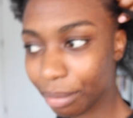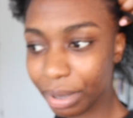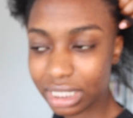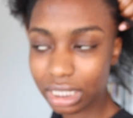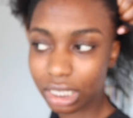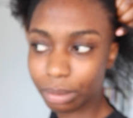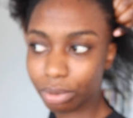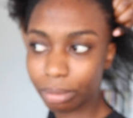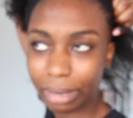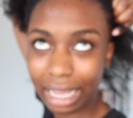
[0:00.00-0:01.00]
basically
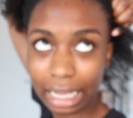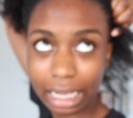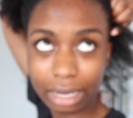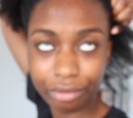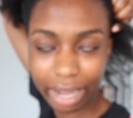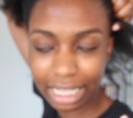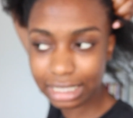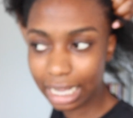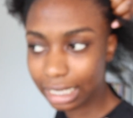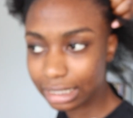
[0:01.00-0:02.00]
put my right
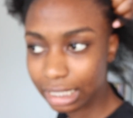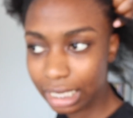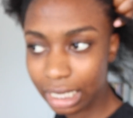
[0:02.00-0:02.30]
hand